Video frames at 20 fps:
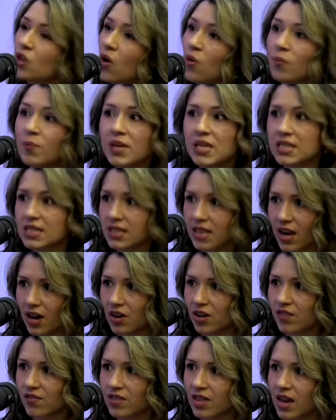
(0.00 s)
Don't be
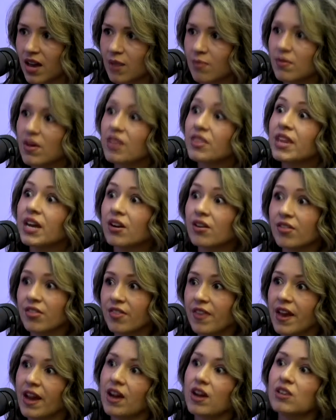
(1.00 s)
scared of them. They're
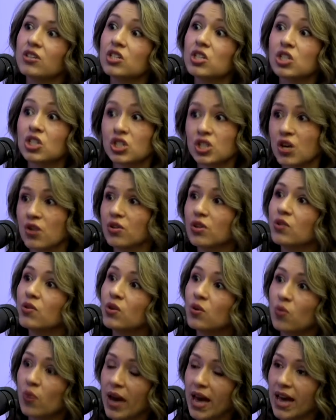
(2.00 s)
there to show
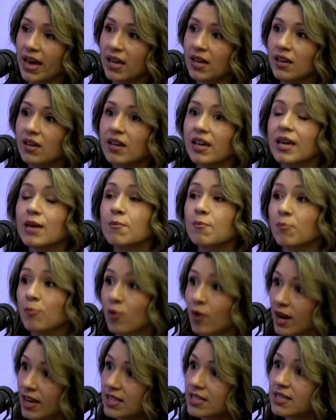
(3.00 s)
you the way.
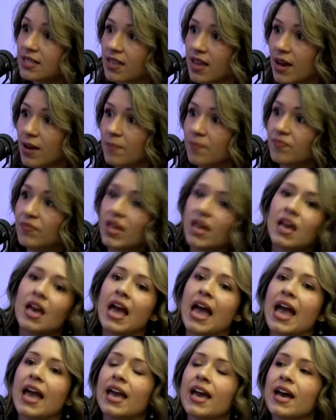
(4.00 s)
Embrace them,
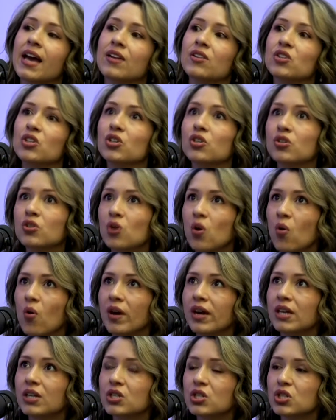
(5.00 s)
and you're
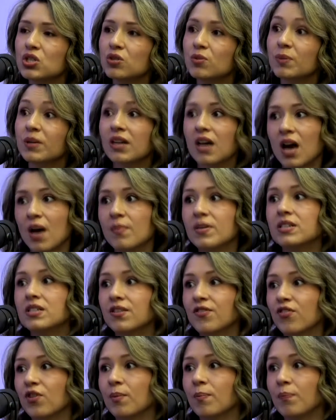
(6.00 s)
going to become a
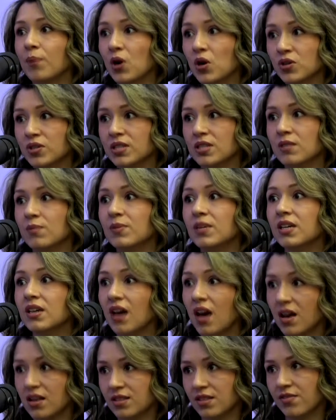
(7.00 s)
different person
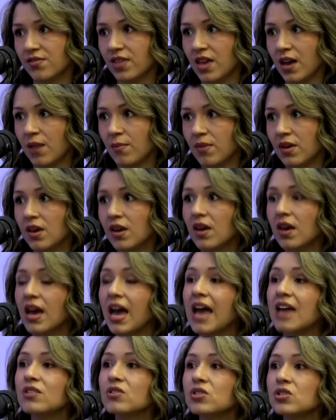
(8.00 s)
because of them.
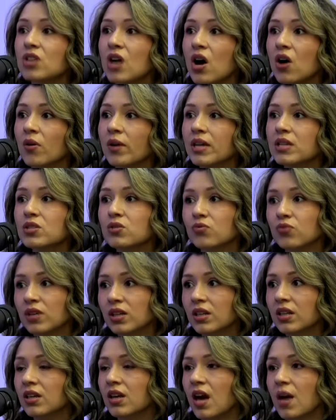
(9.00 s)
Right. And so it's
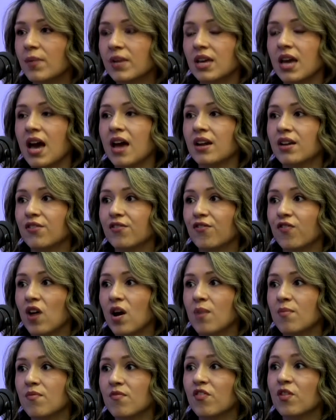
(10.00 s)
really coming at it
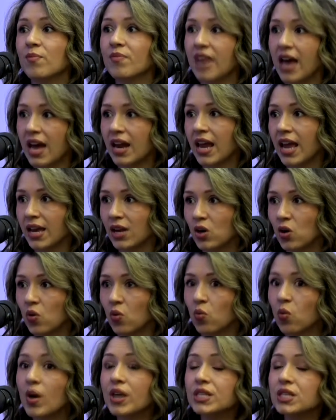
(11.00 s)
from that
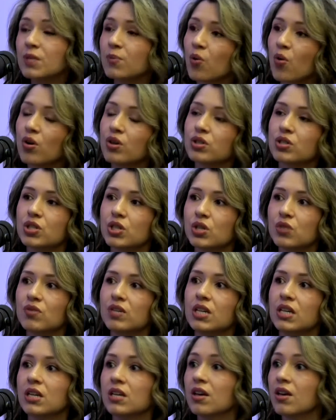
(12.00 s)
angle. What support do you
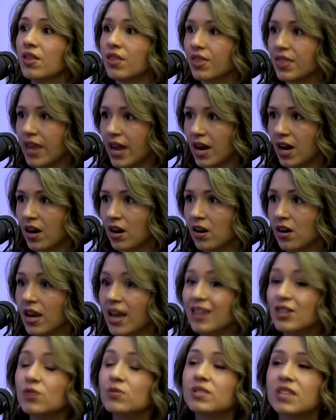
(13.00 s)
need there?
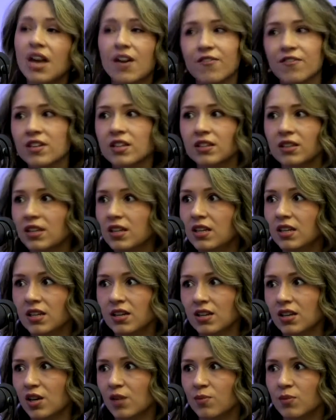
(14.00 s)
And you definitely
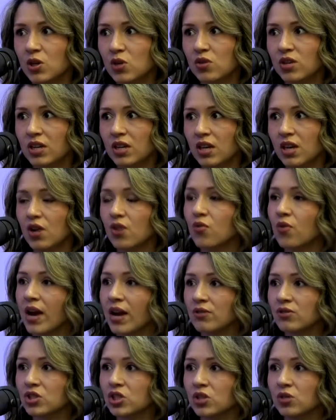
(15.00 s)
need a community
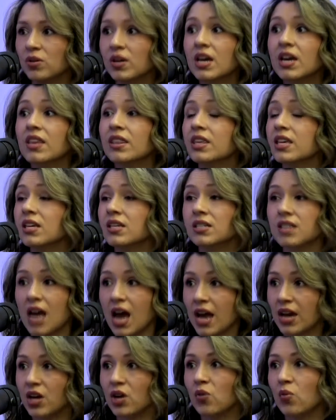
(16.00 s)
around you the
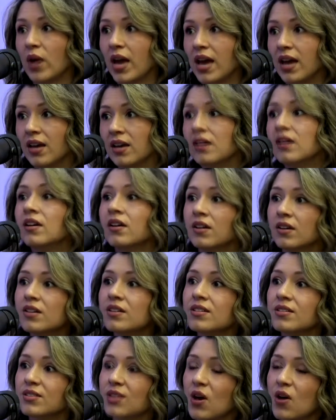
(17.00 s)
entire way.
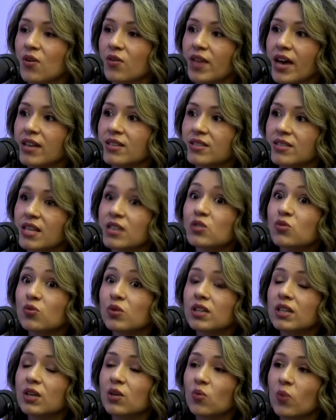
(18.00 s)
So that's
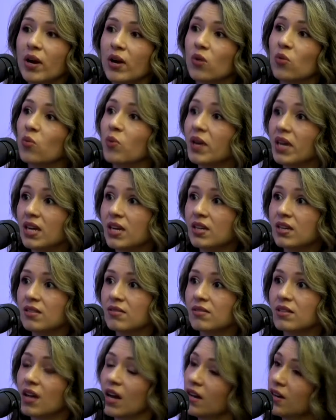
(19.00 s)
really where
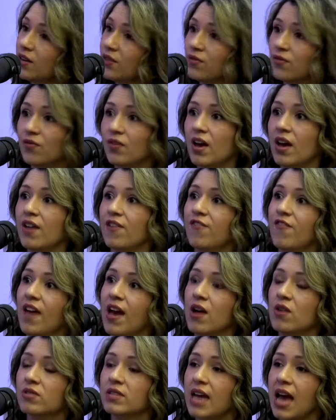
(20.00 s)
we kind of have
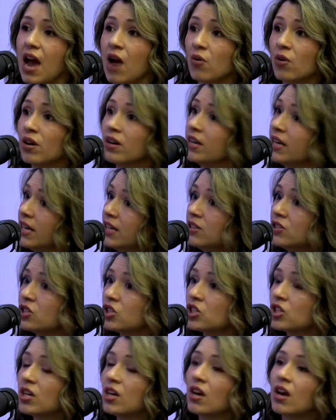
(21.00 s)
found our
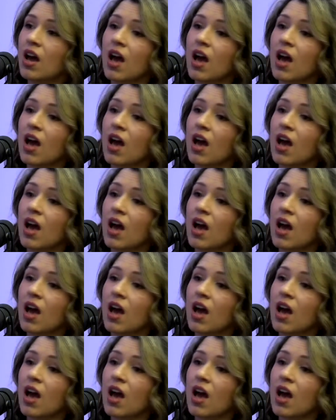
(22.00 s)
niche.